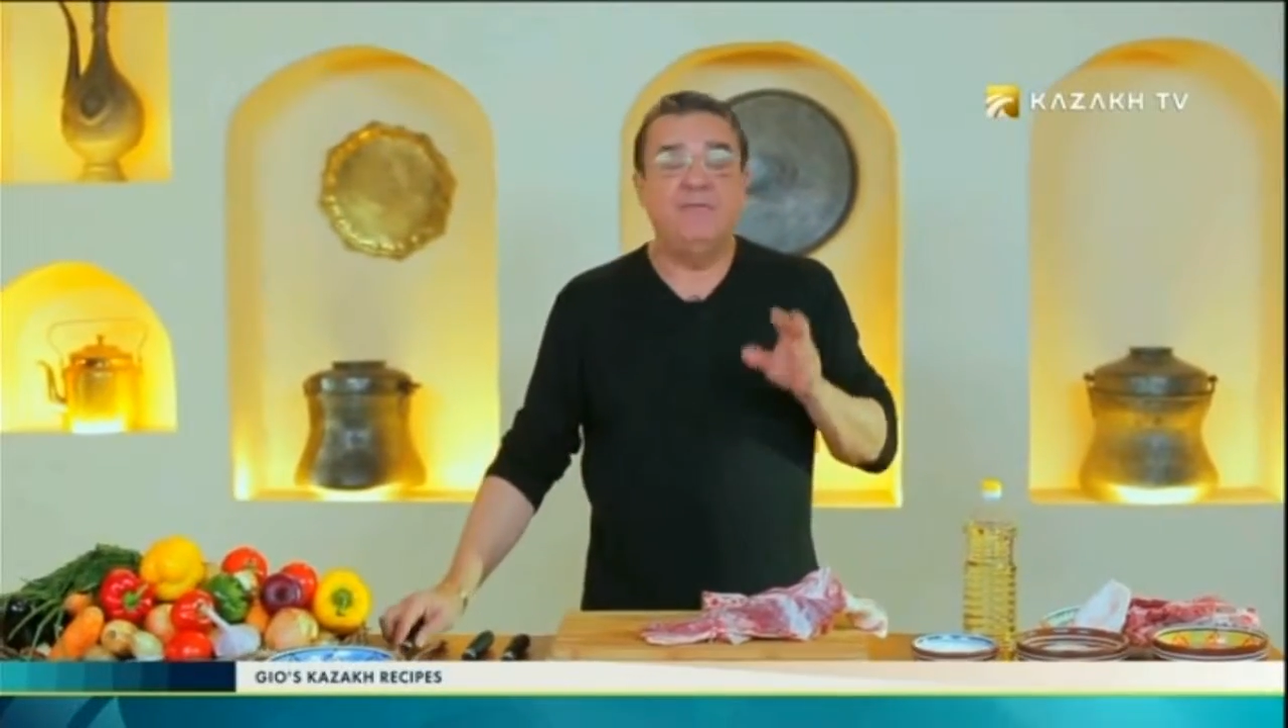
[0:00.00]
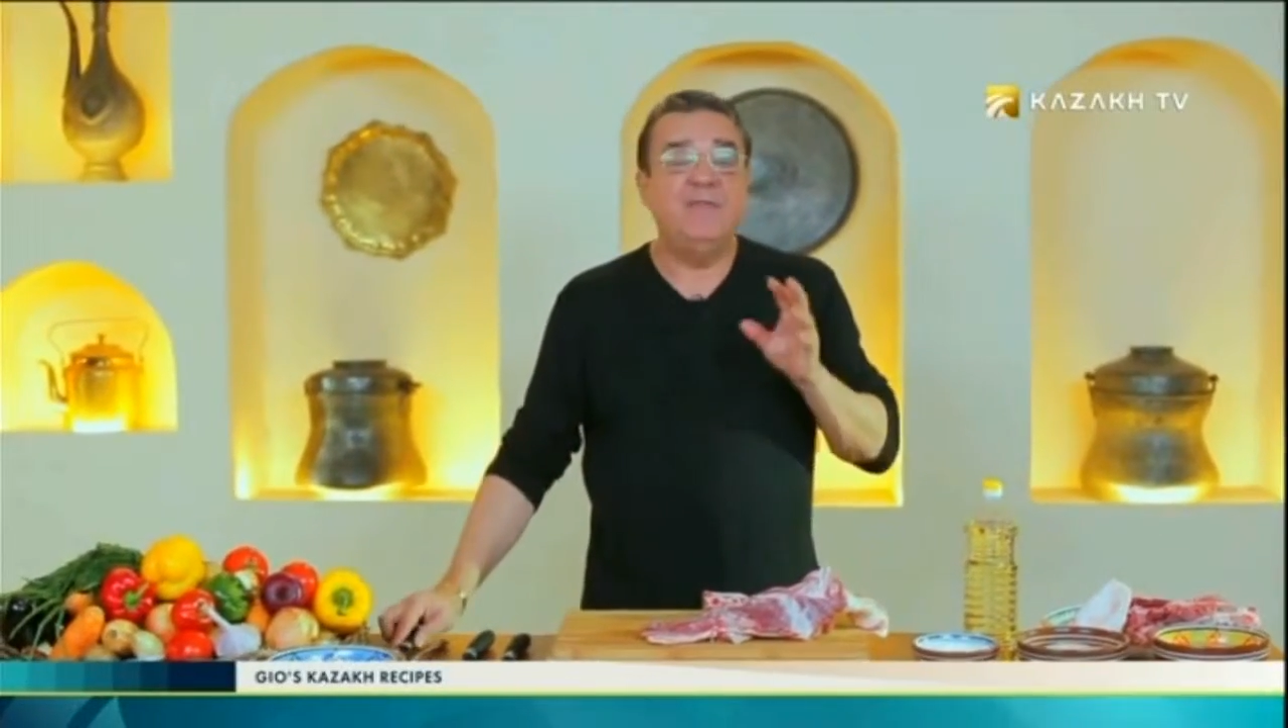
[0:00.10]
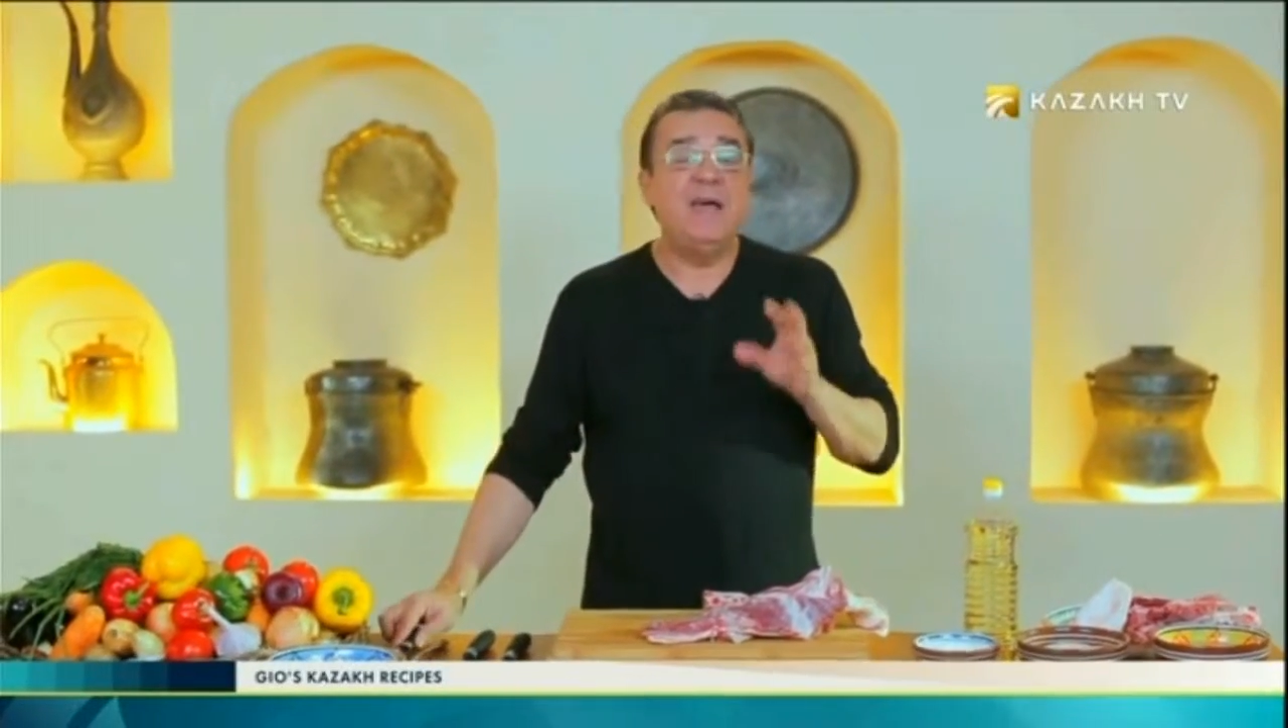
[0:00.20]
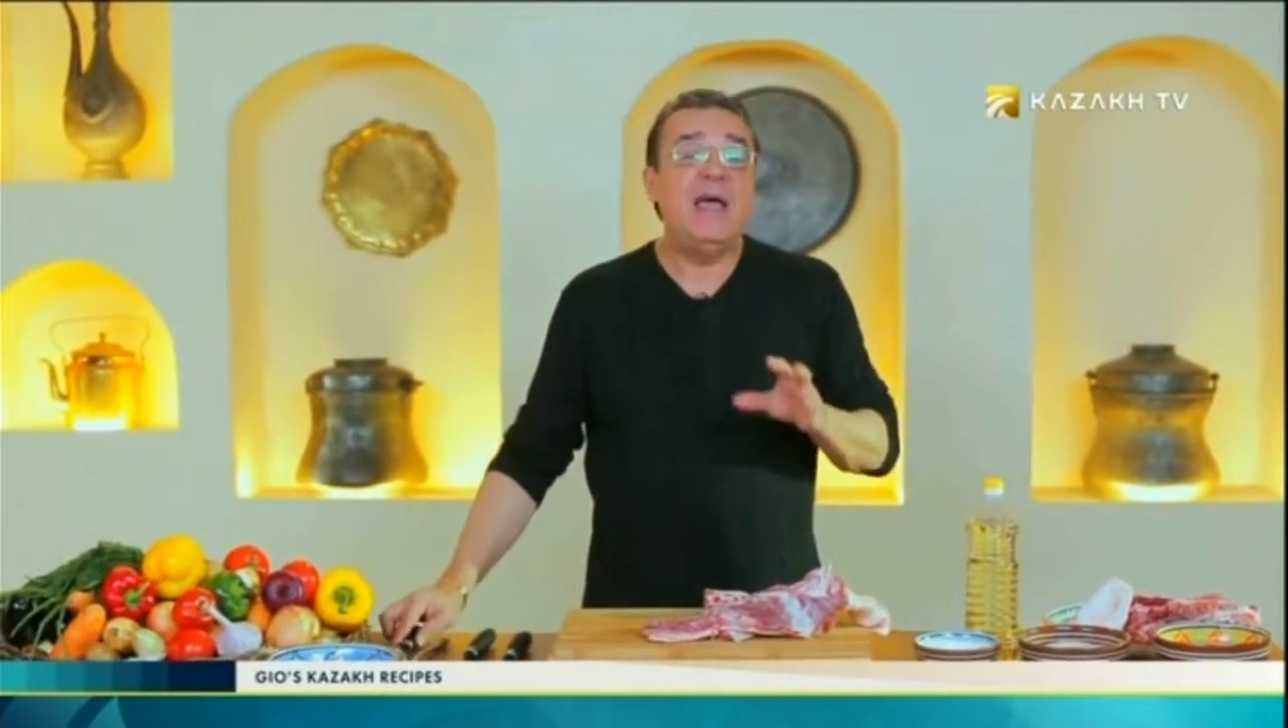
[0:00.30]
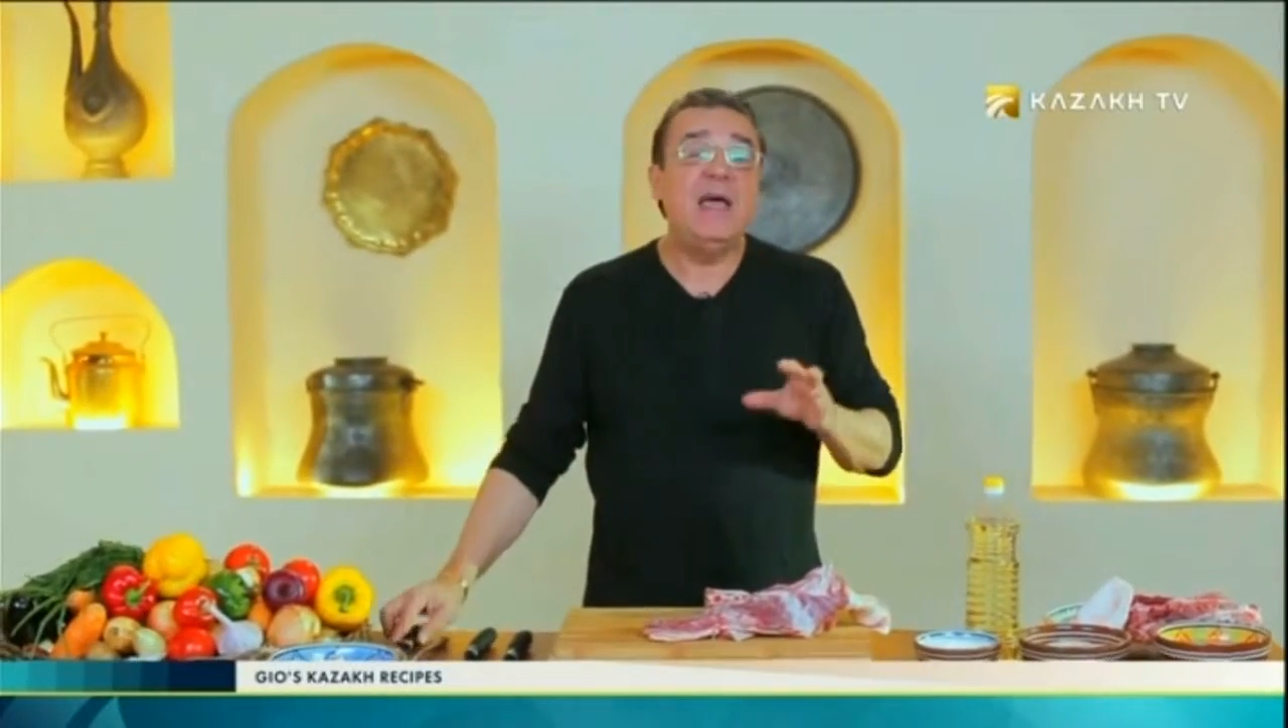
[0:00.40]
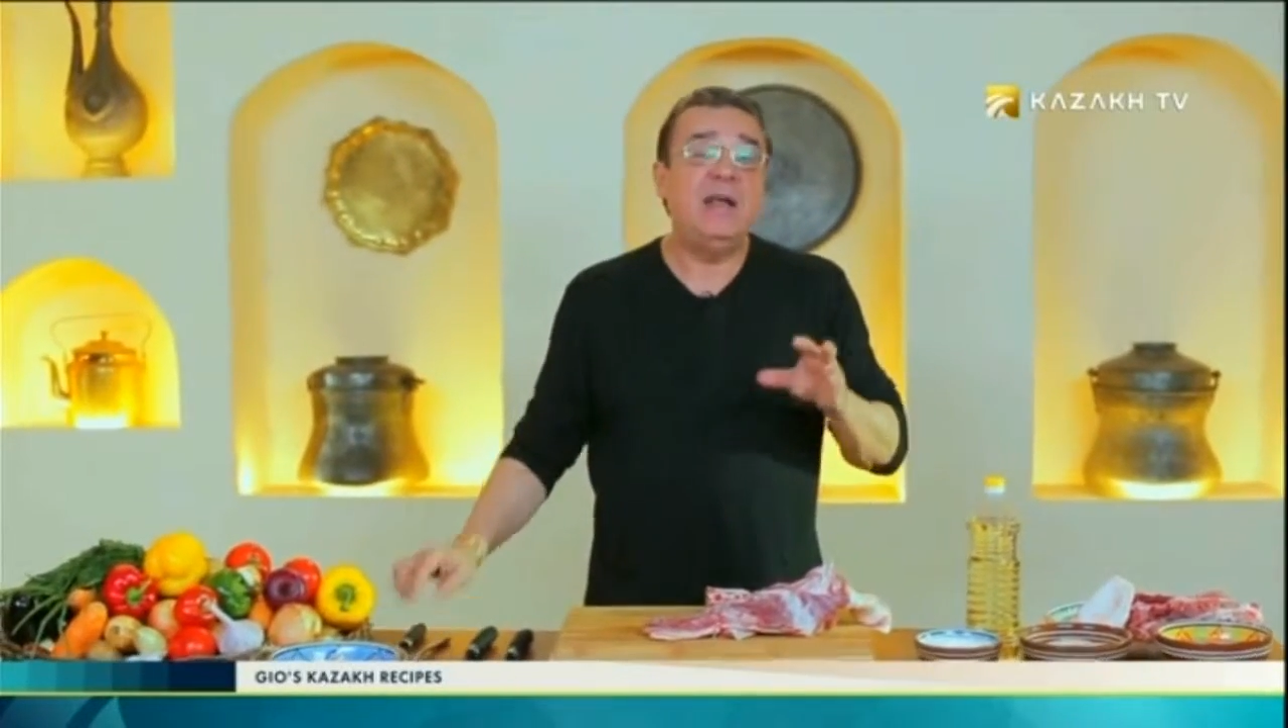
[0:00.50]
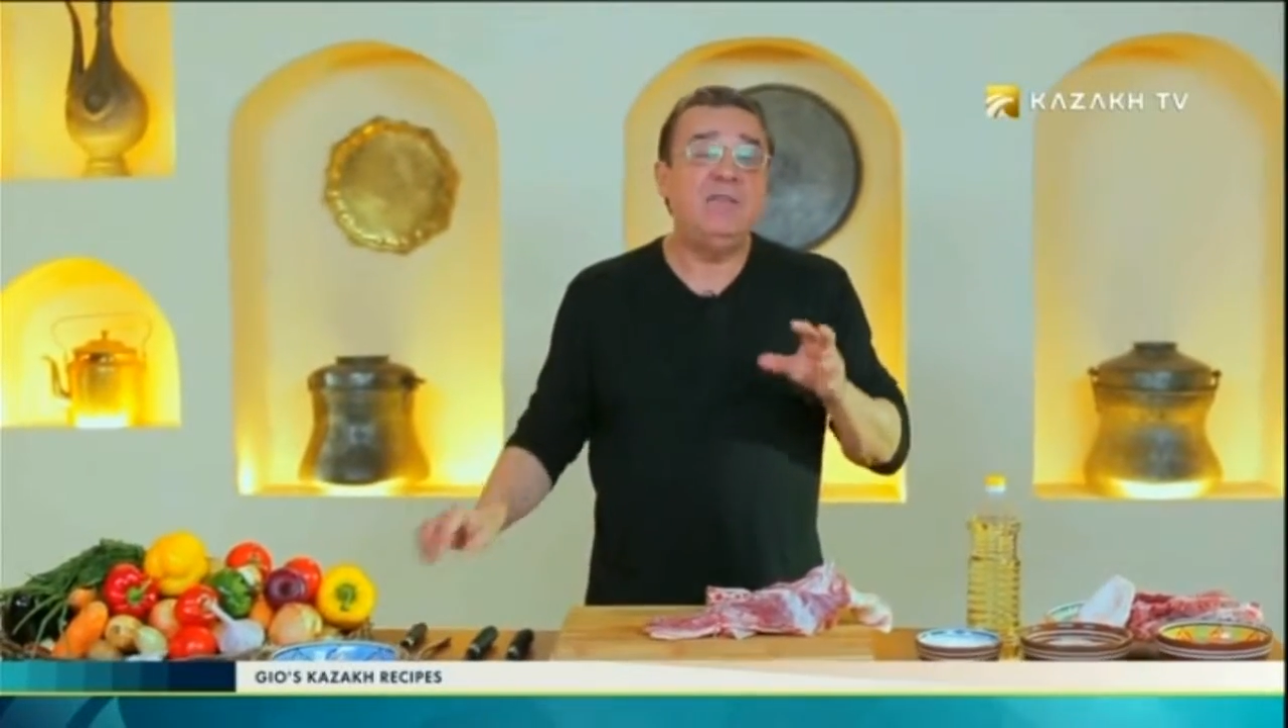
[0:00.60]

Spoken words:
very,